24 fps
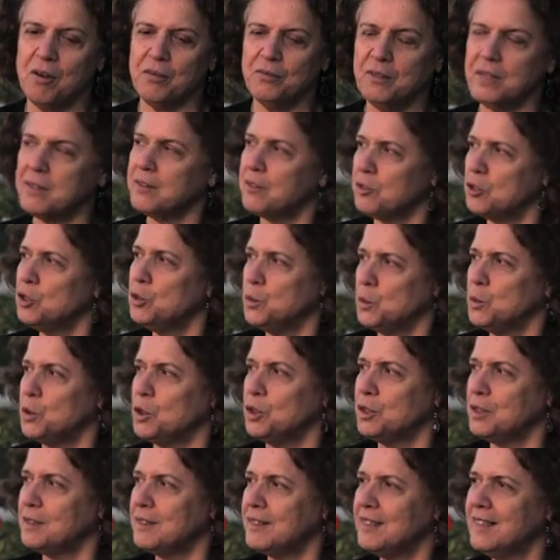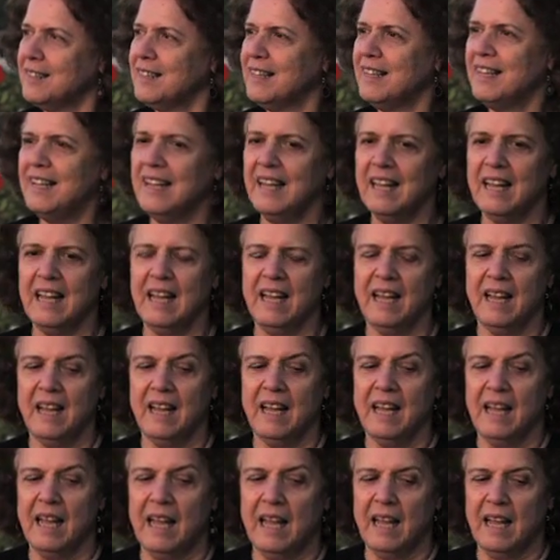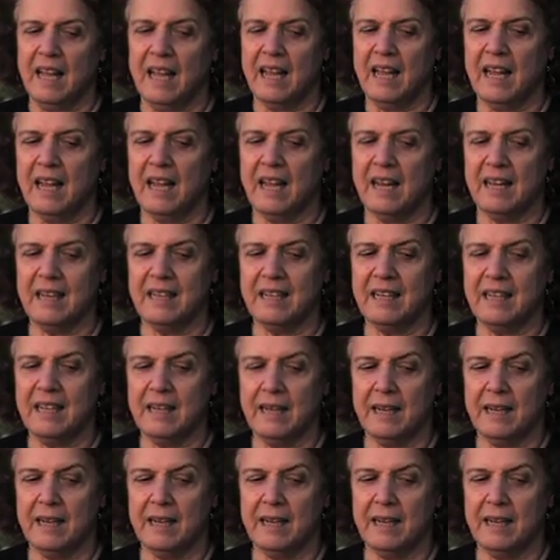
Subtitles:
the third world. And